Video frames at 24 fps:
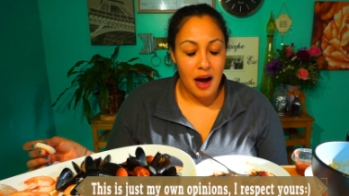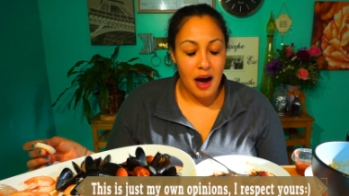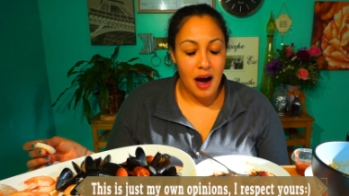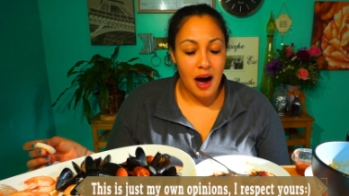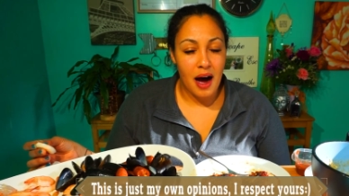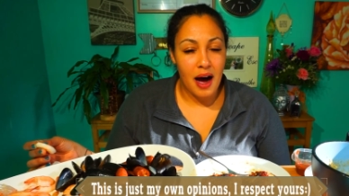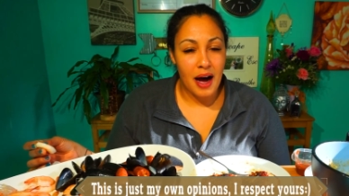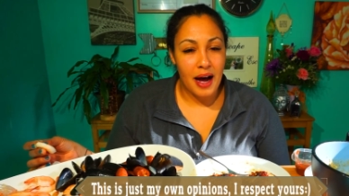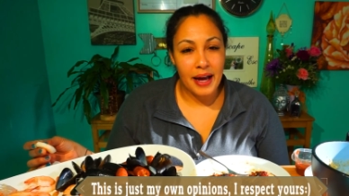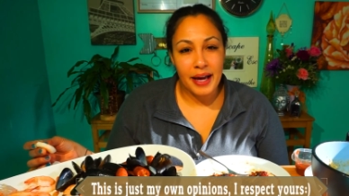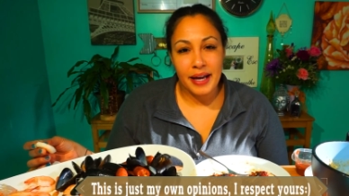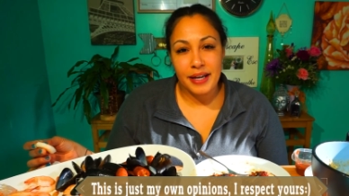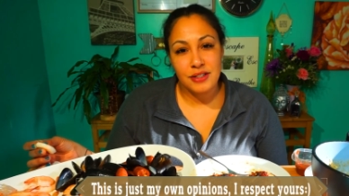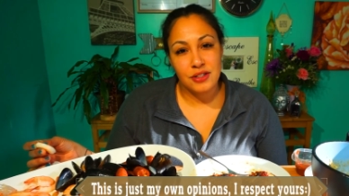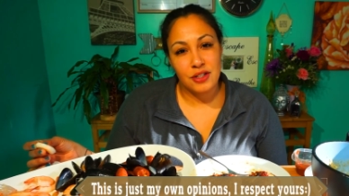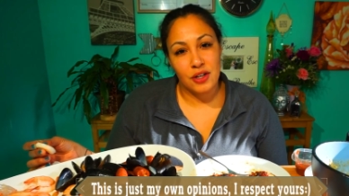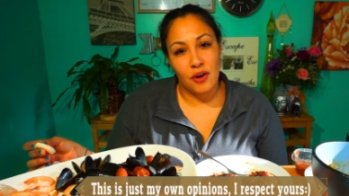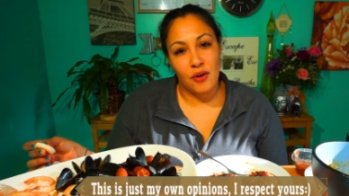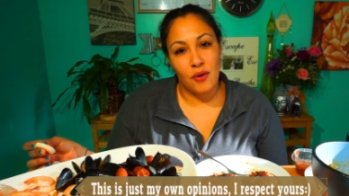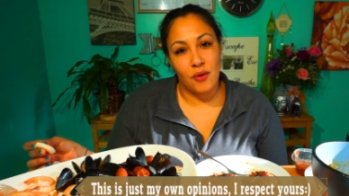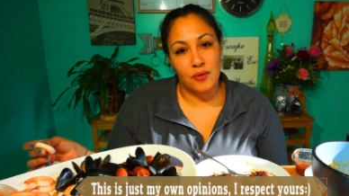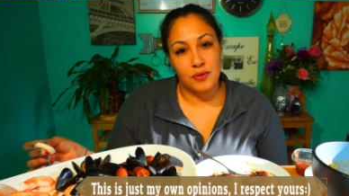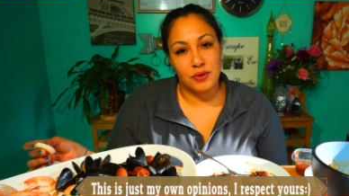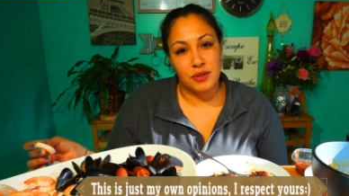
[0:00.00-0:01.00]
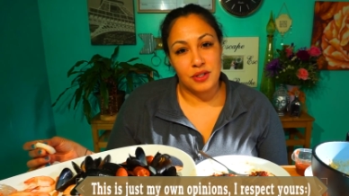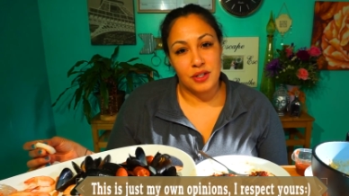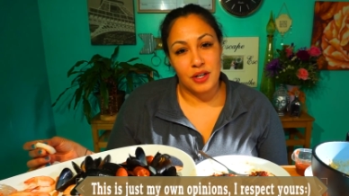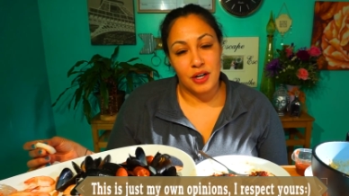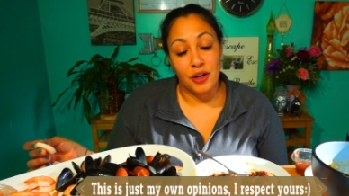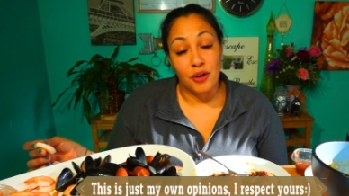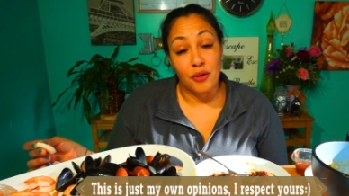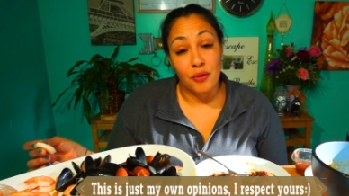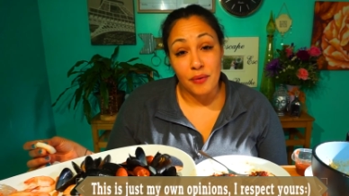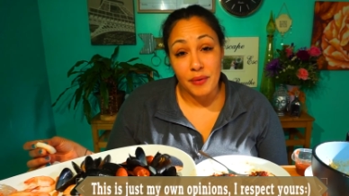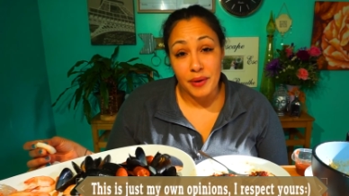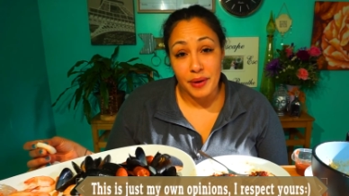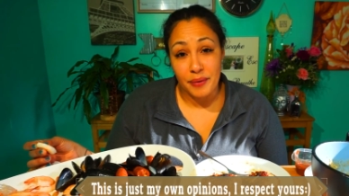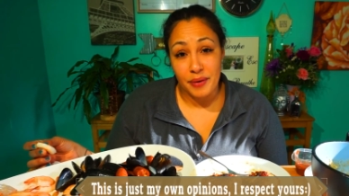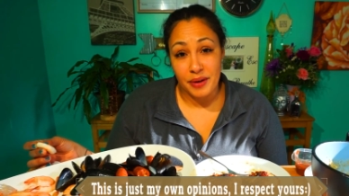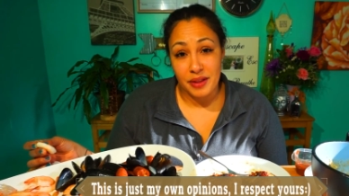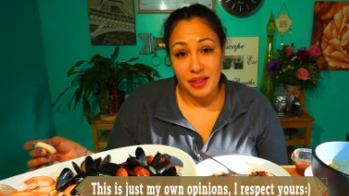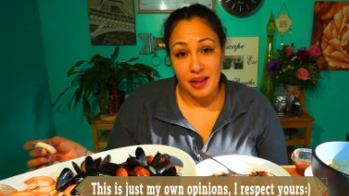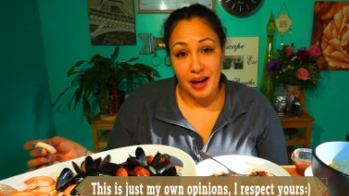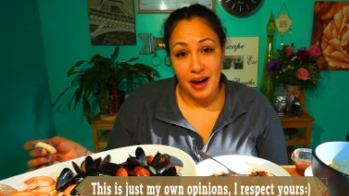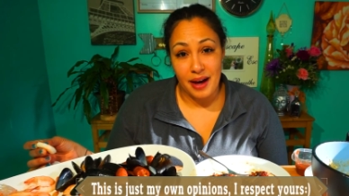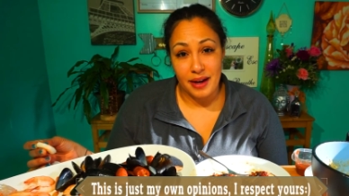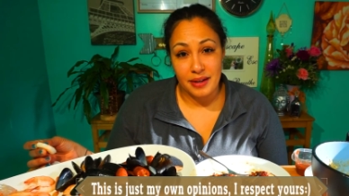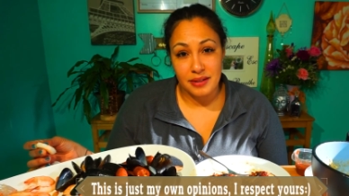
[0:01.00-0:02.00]
I don't agree with
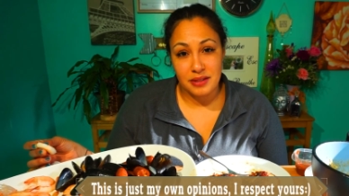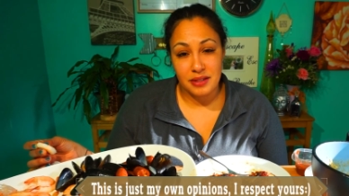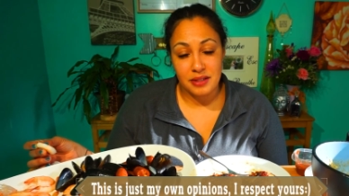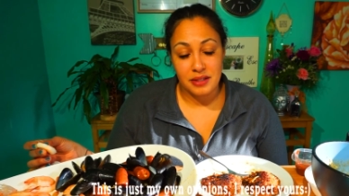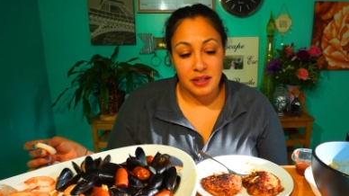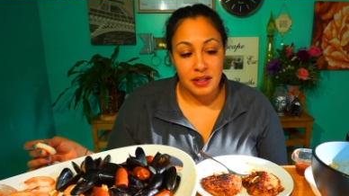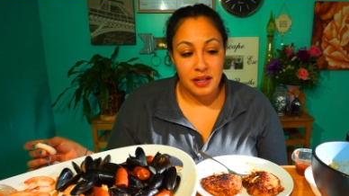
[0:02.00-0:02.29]
that.